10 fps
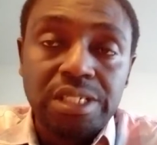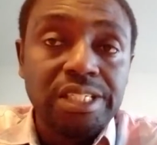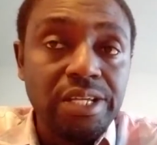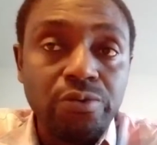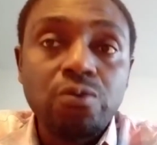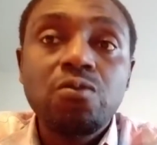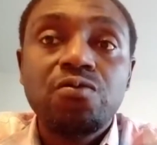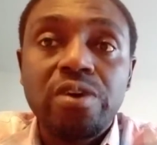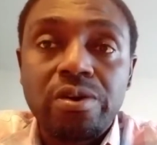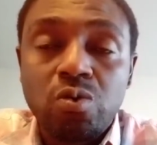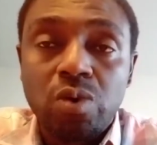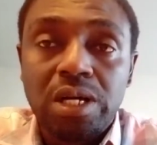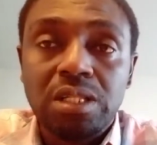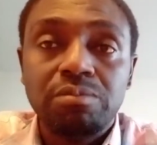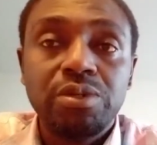They do very
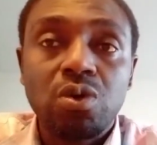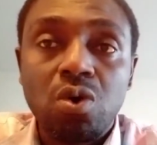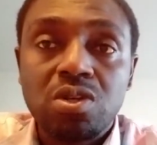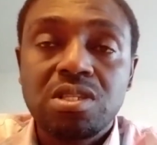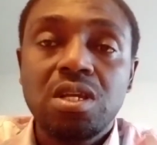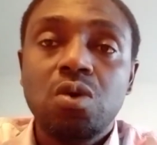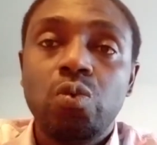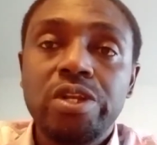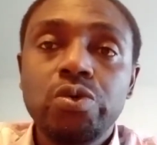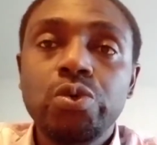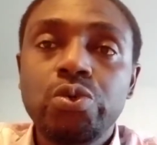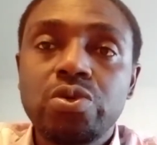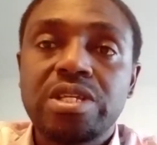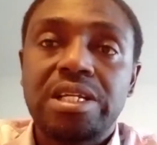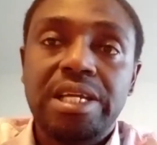well because when you
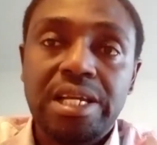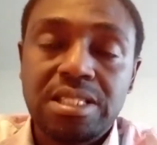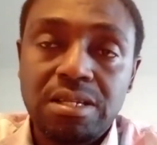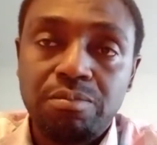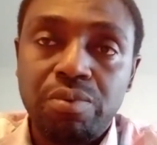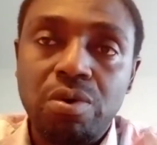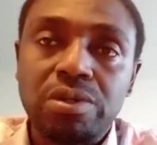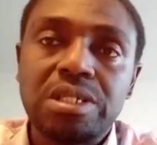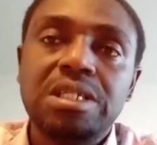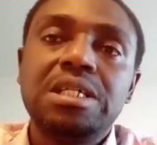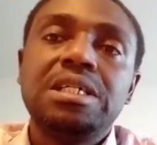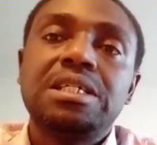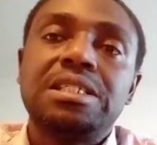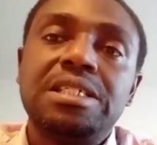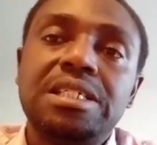use an earthen pond,
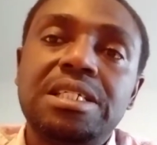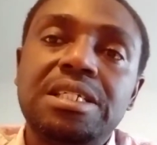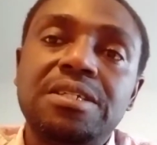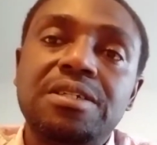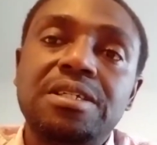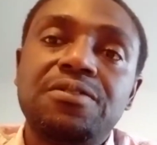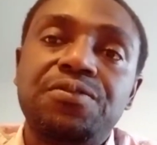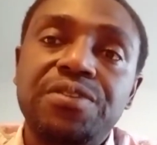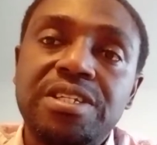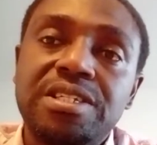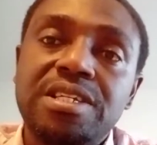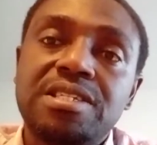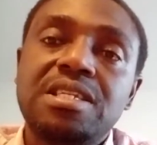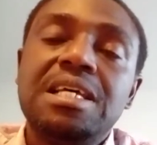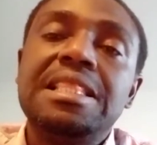the
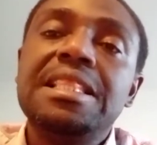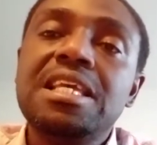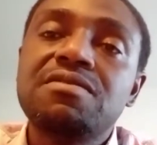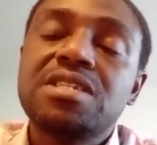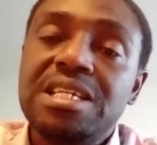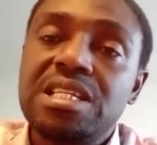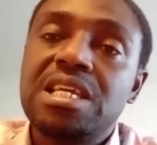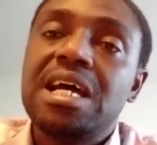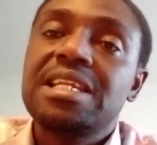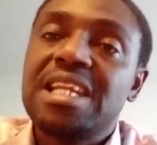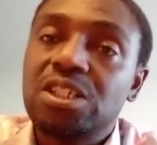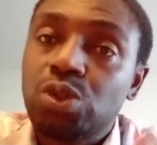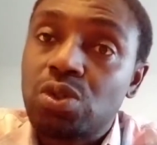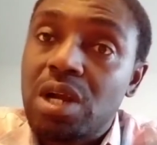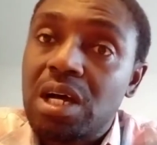fishes lives in their
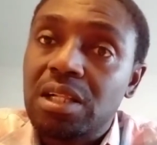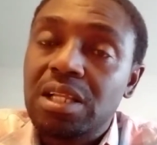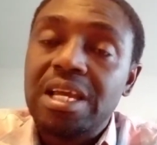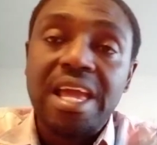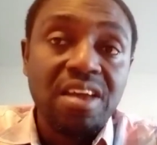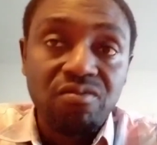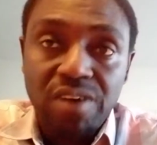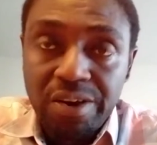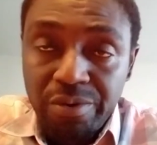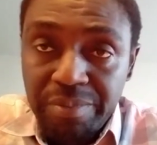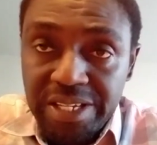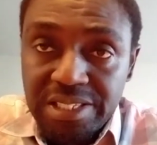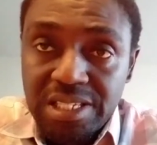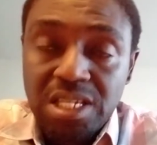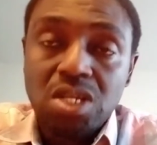natural
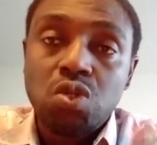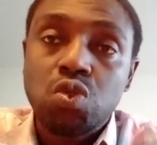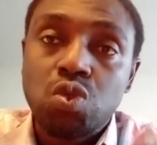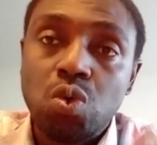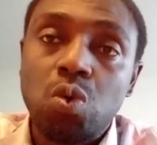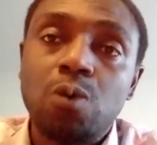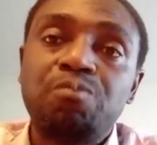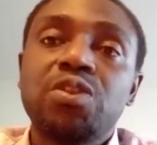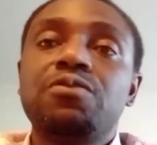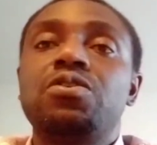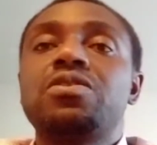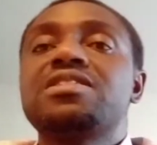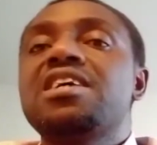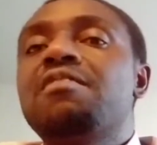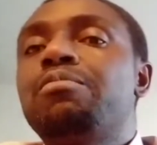environment. So, for
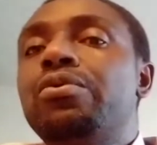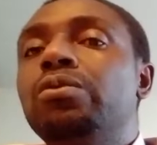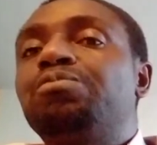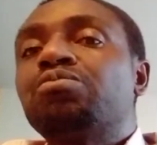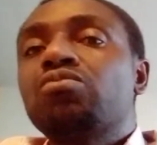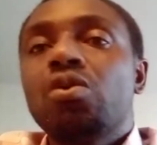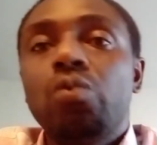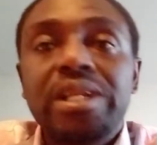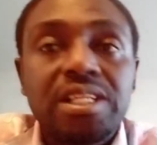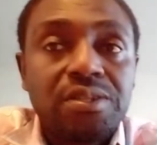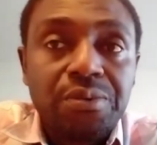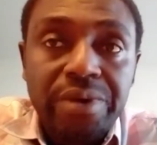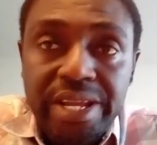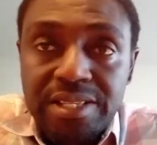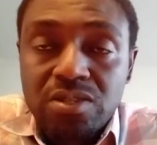example, when it
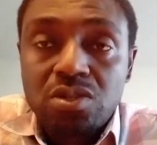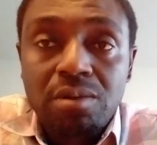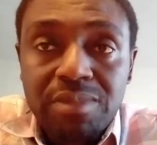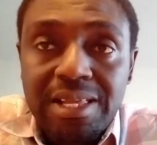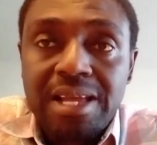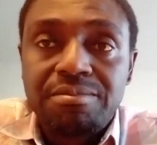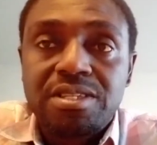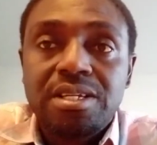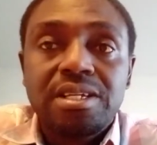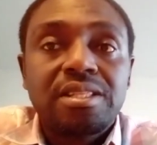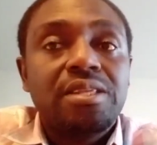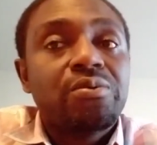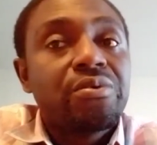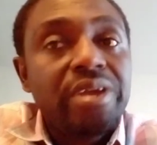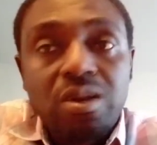rains, sometimes the
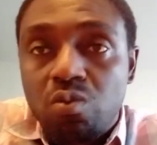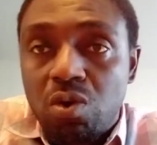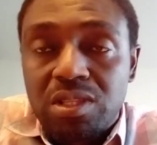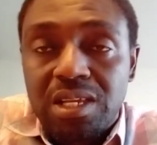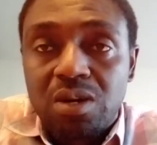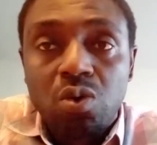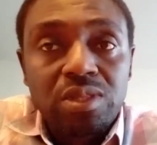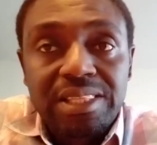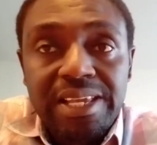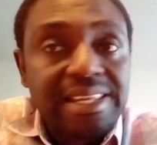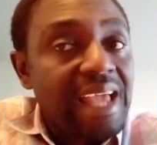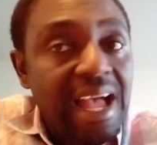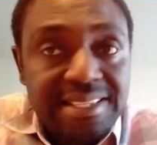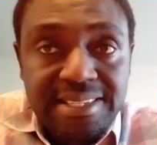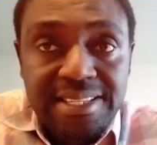rainwater contain
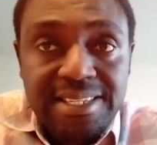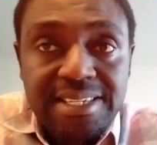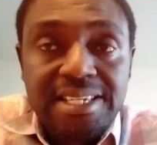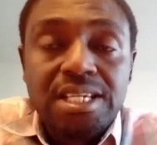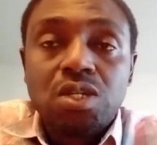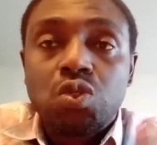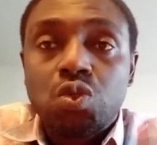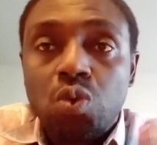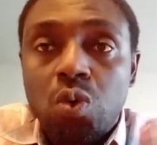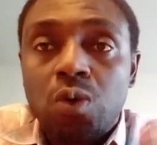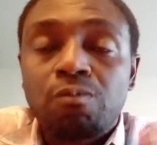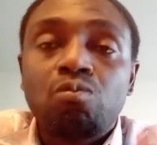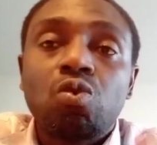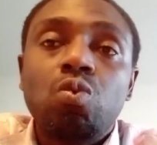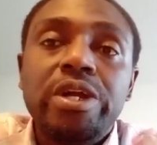acid. So,
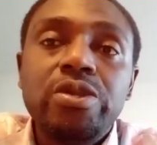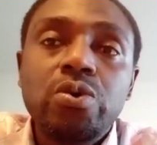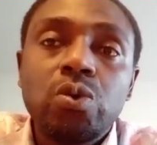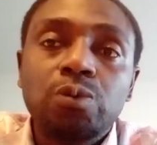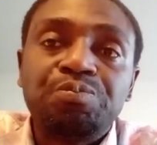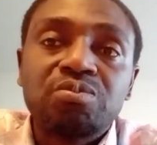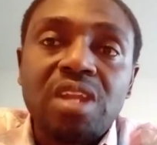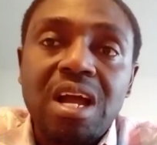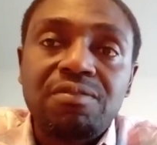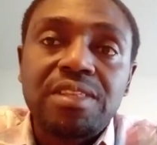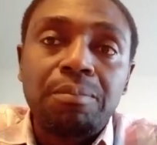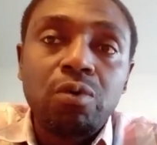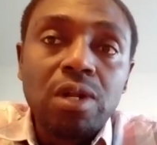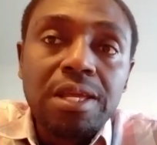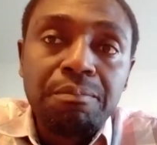when you have
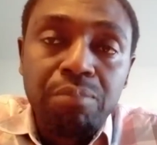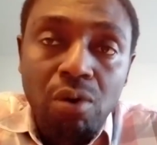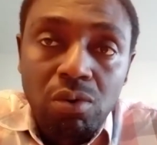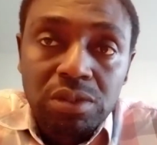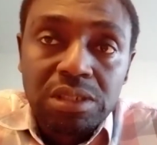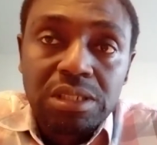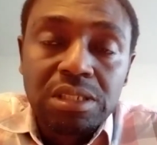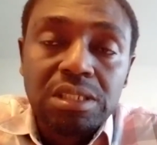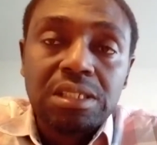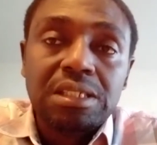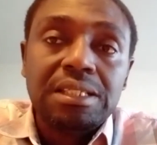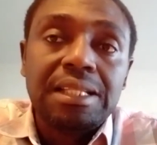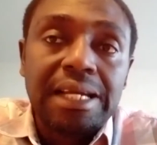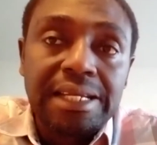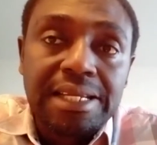tarpaulin pond
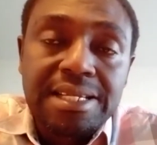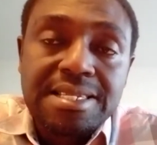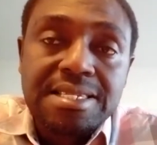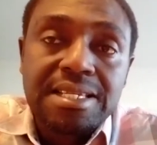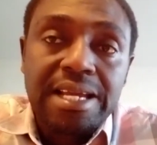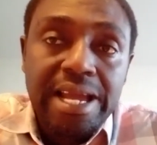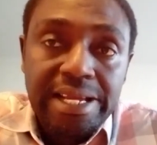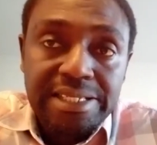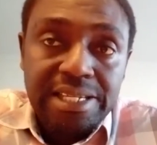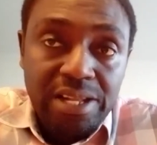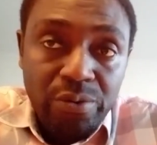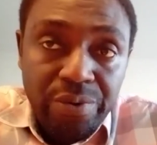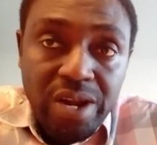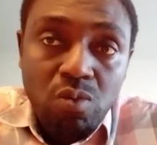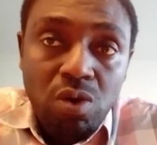like this and the
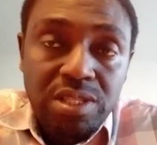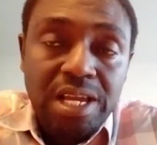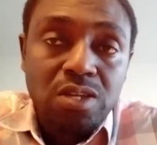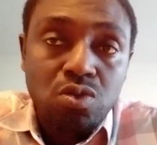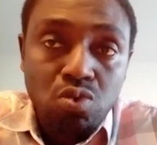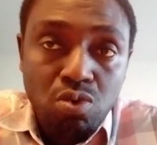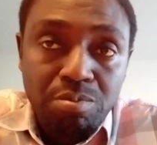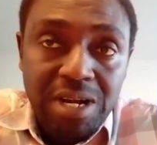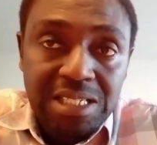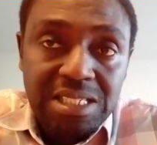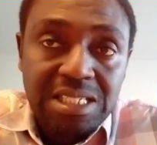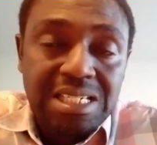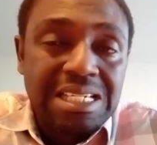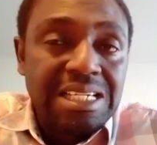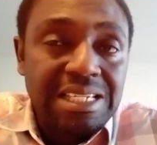rainwater is too much,
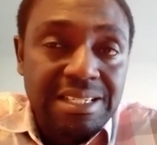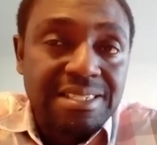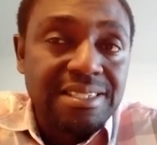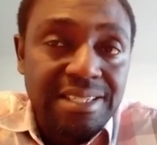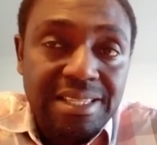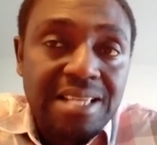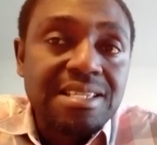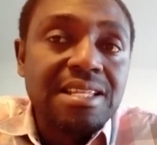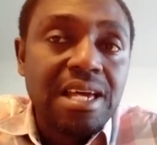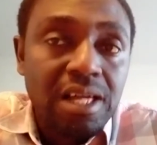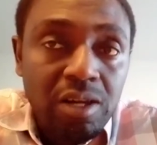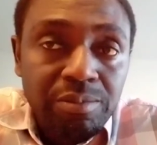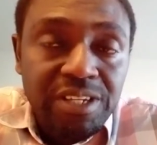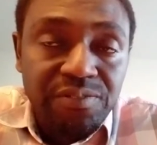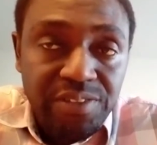it doesn't
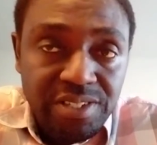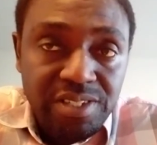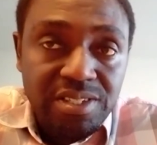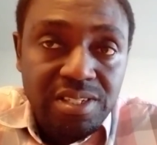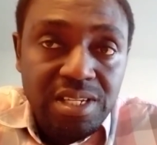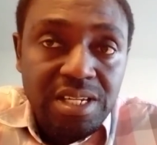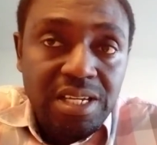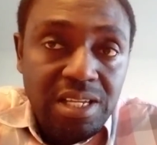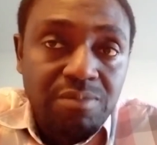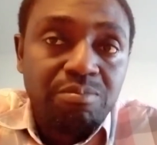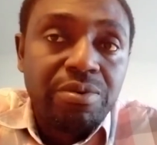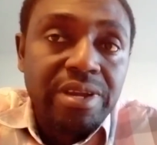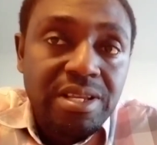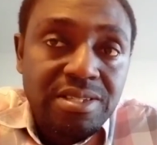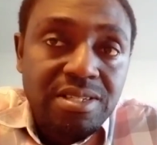help the fishes. It
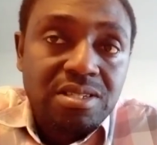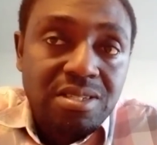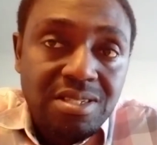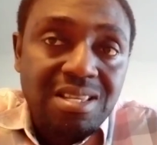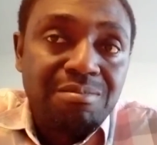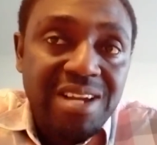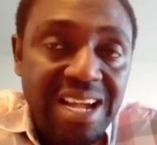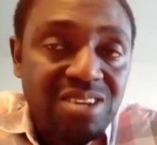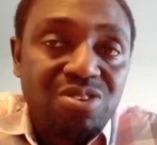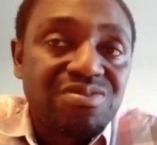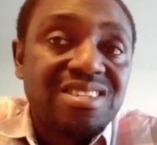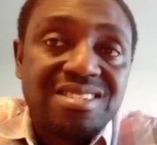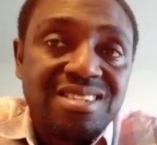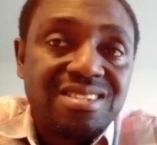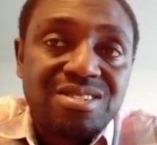brings some kind of
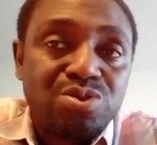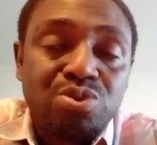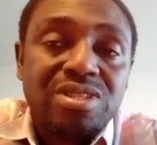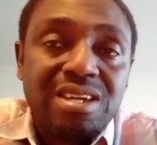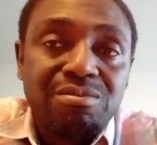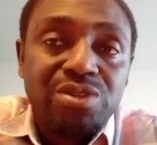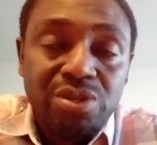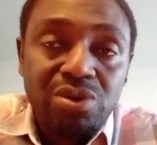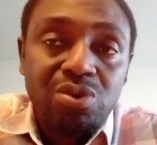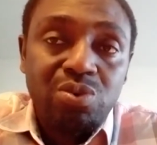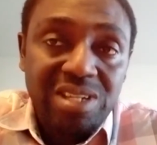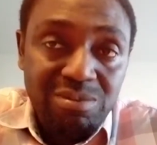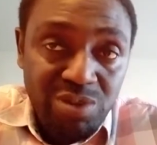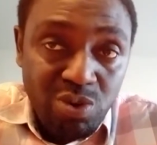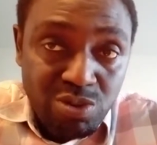disease to them,
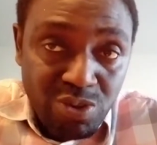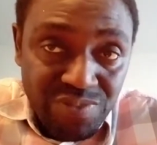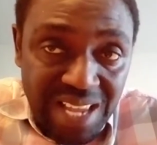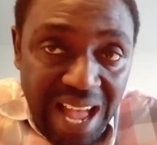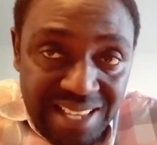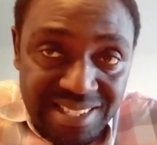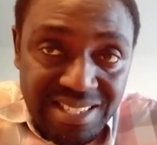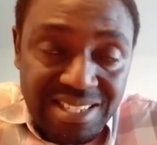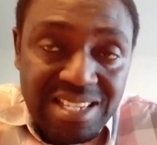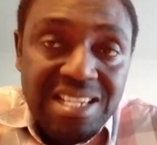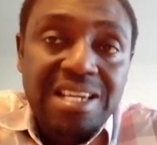because of the acid.